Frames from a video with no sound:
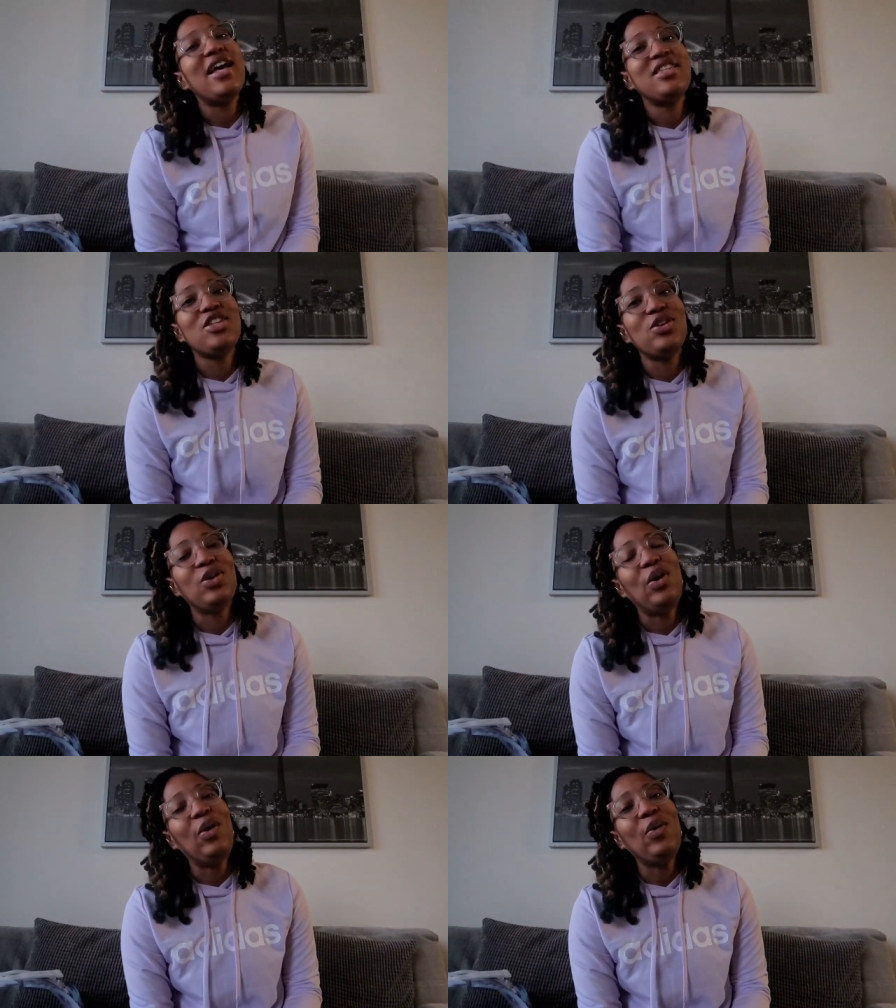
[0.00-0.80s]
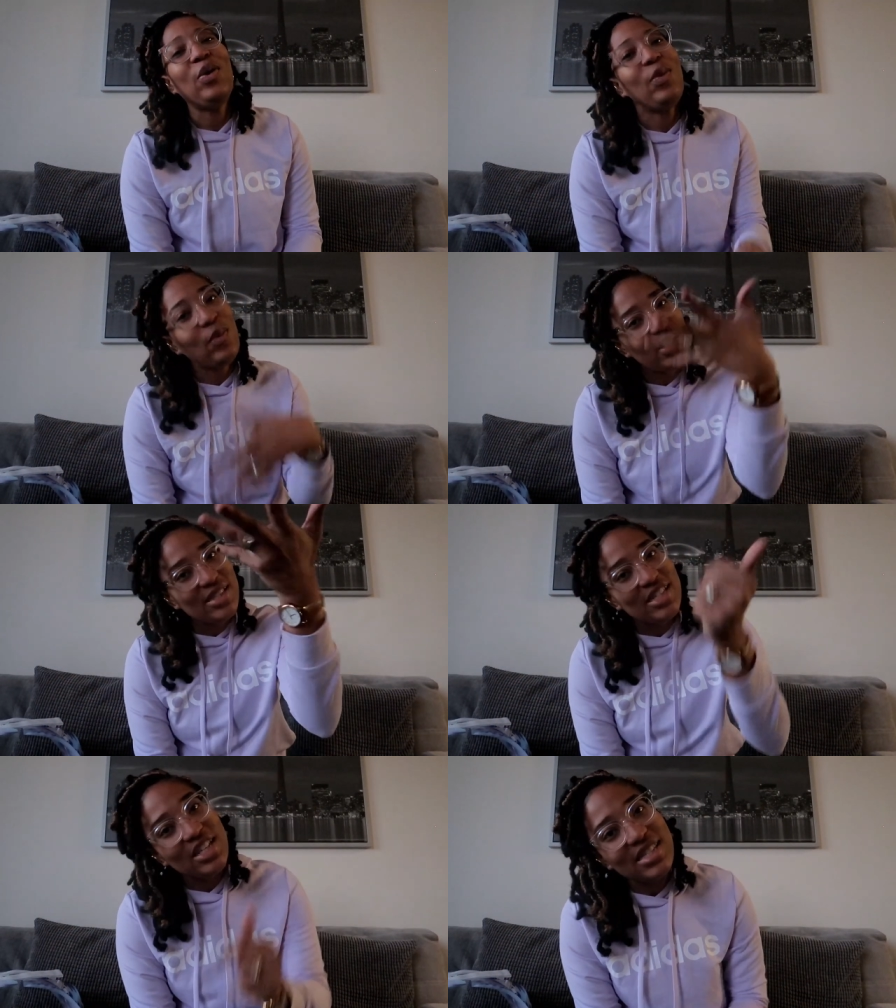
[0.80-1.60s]
that, you know, you
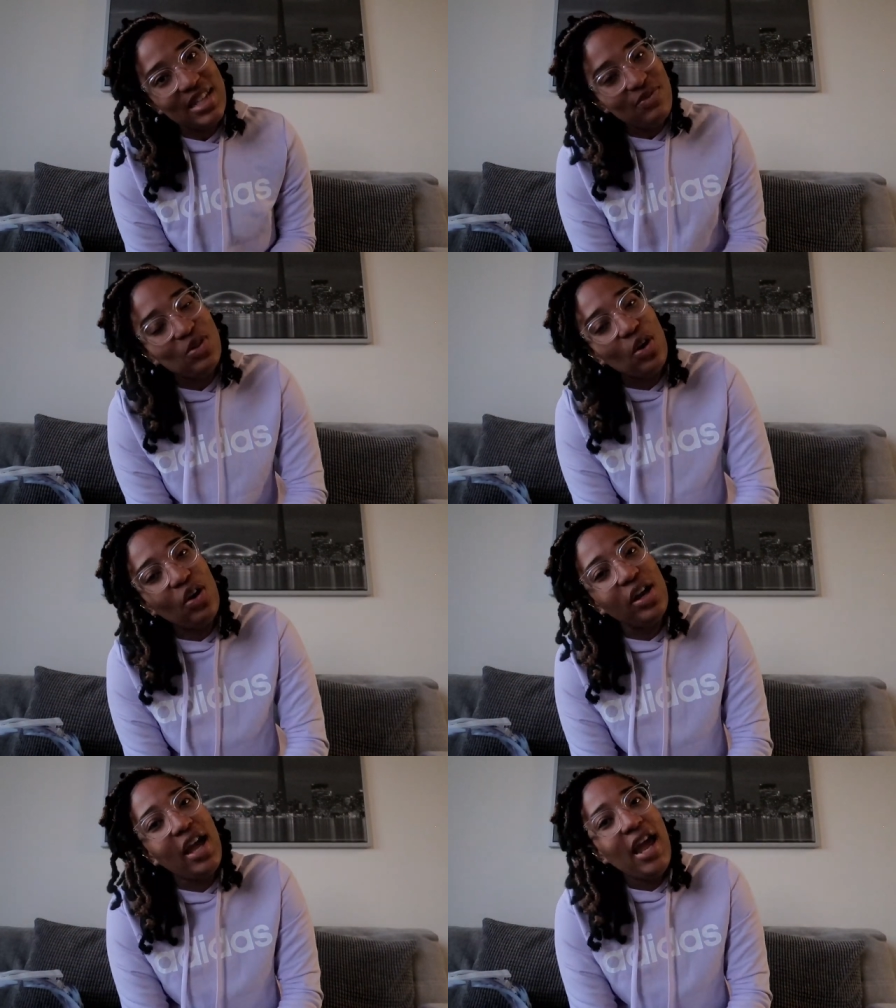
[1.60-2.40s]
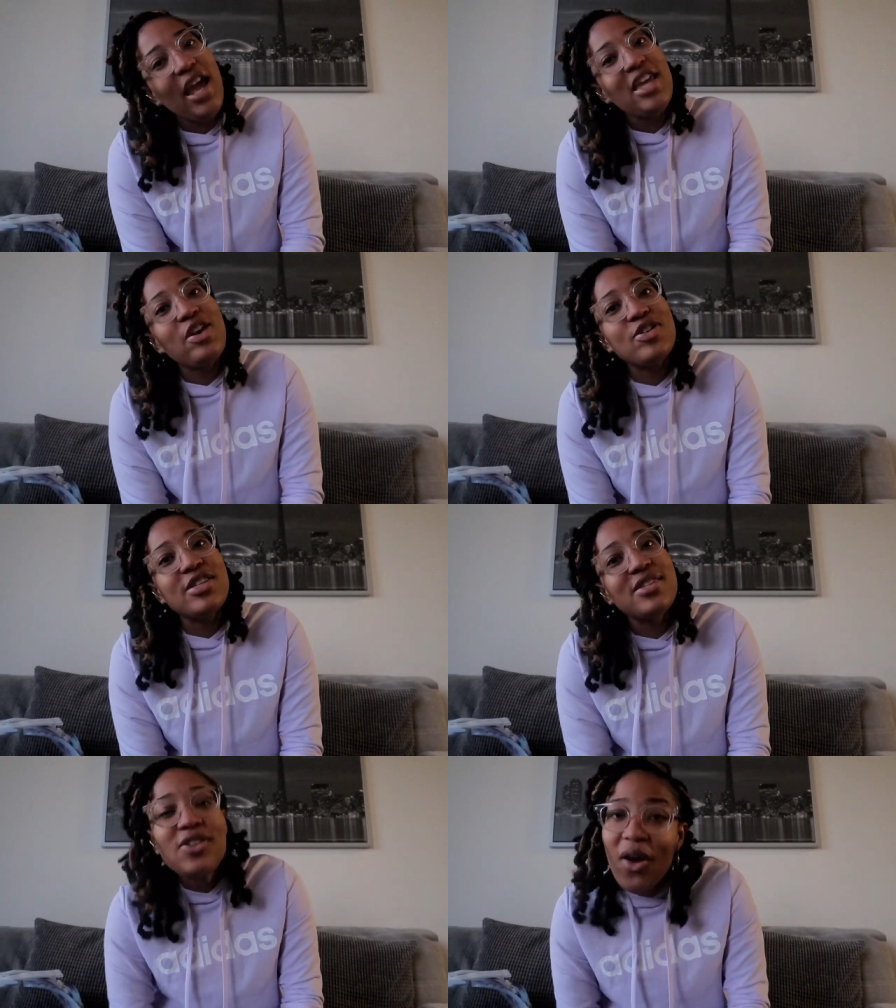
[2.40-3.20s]
want to just leave down your
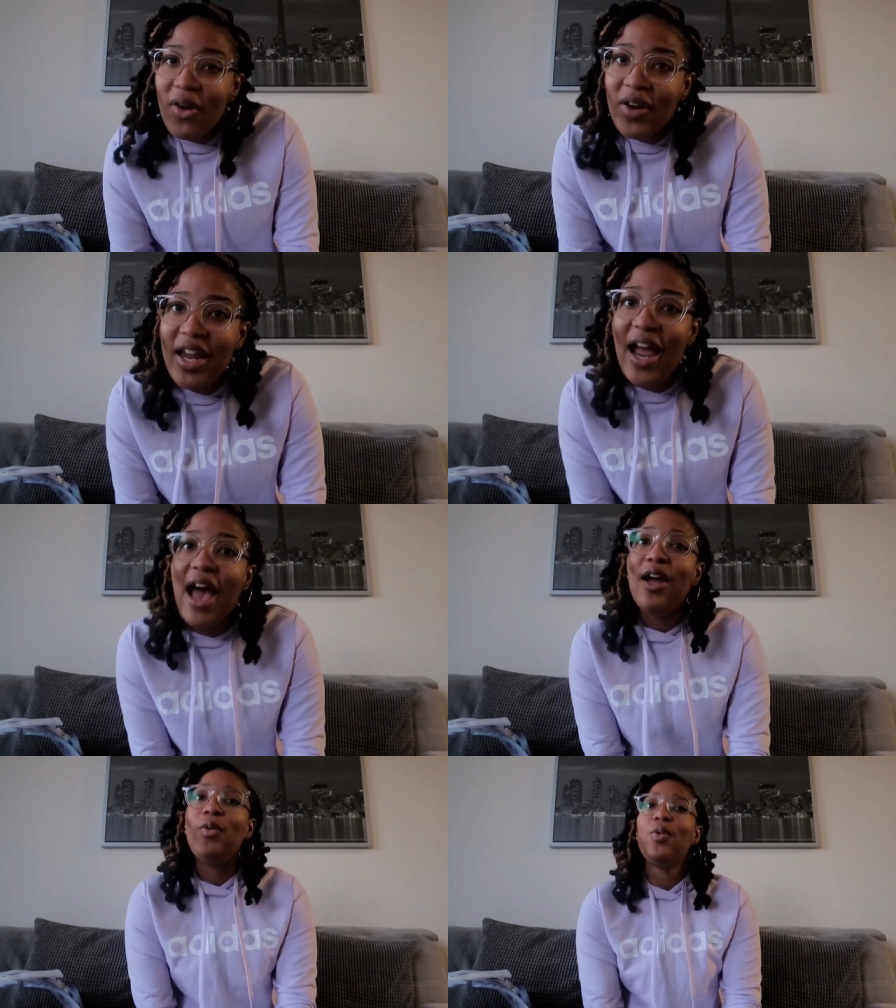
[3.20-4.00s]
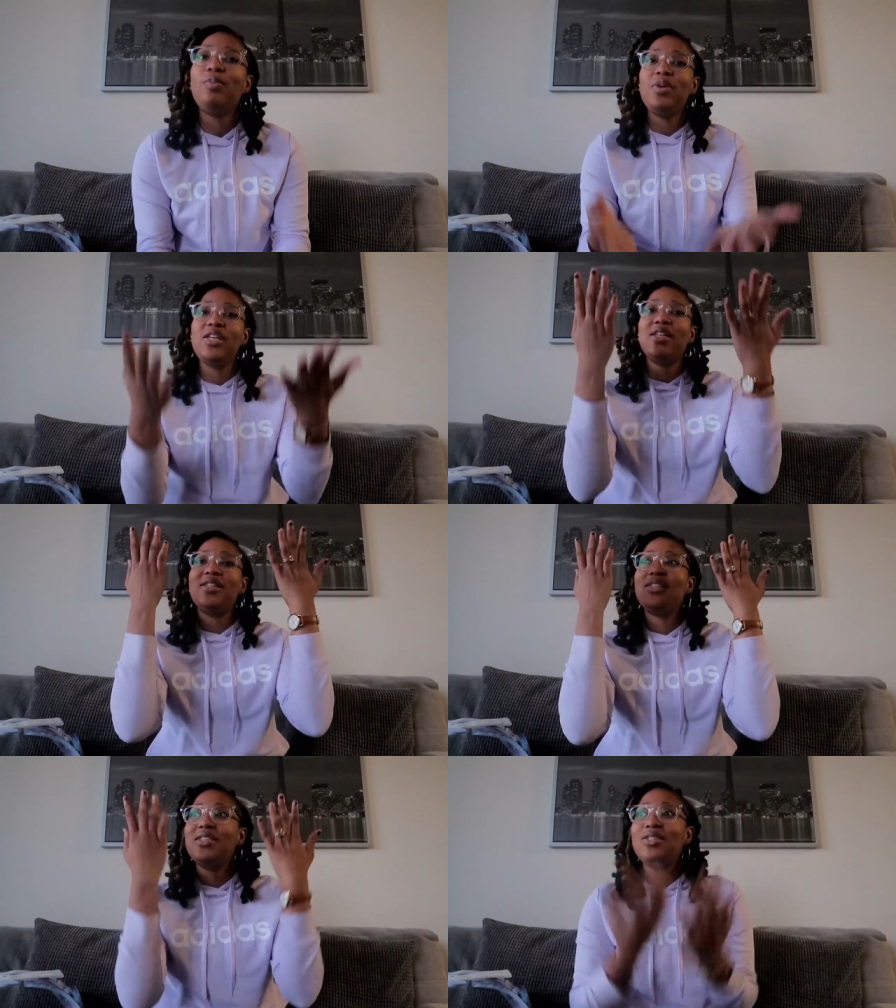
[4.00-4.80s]
story. I would be
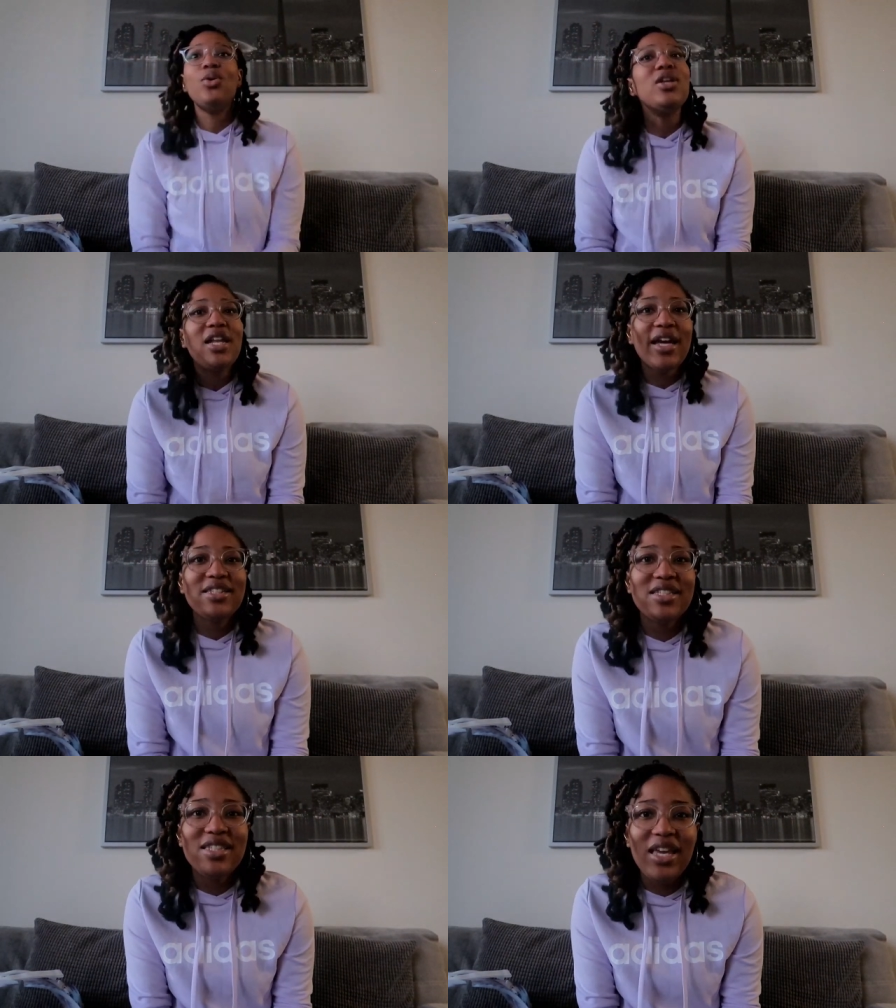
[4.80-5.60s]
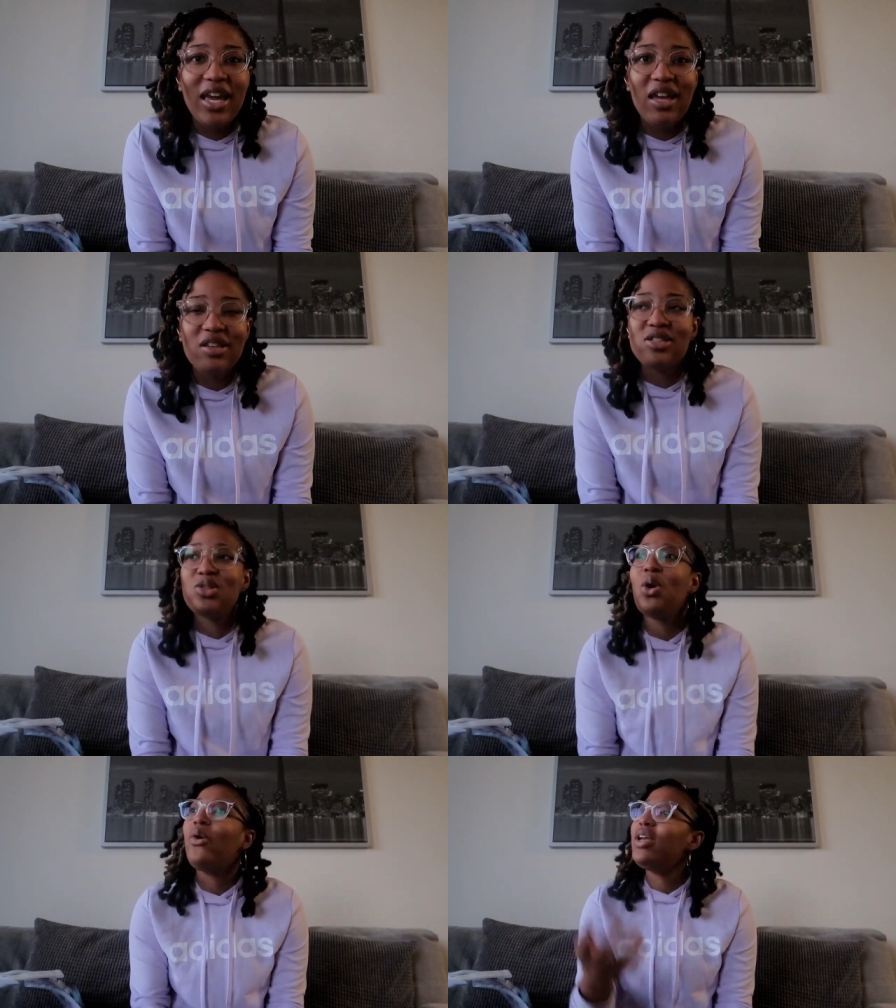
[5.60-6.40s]
so delighted to hear your
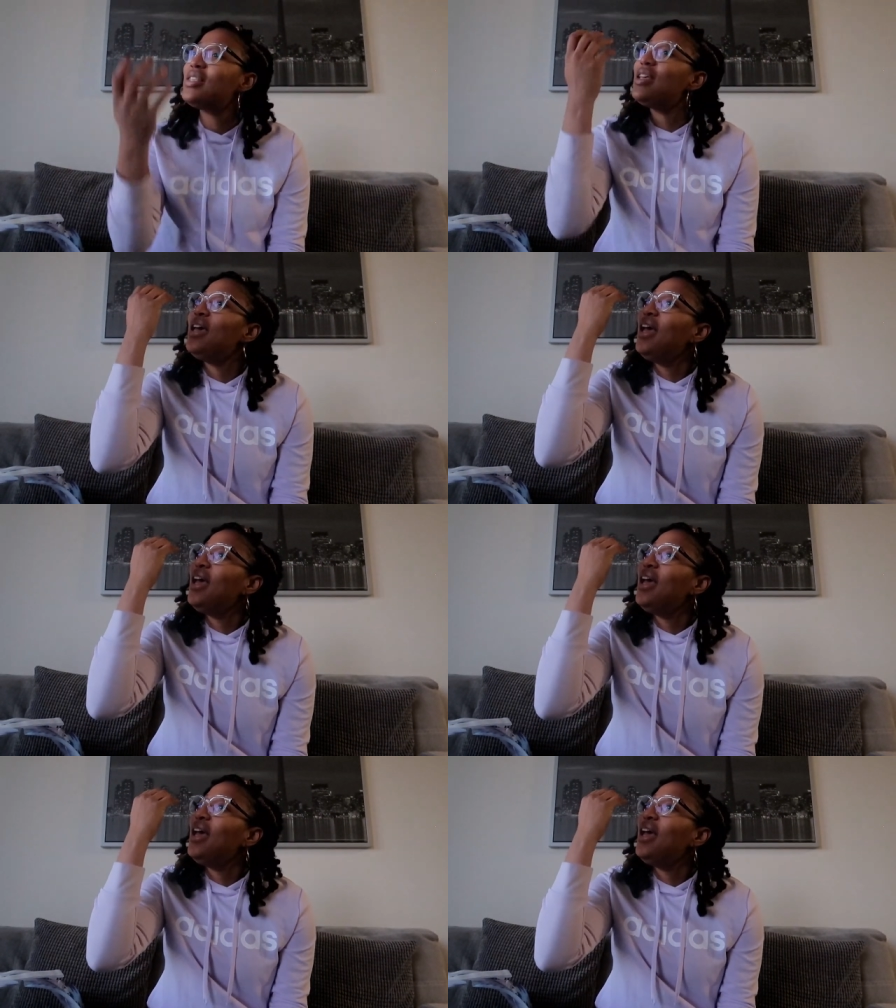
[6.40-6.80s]
stories.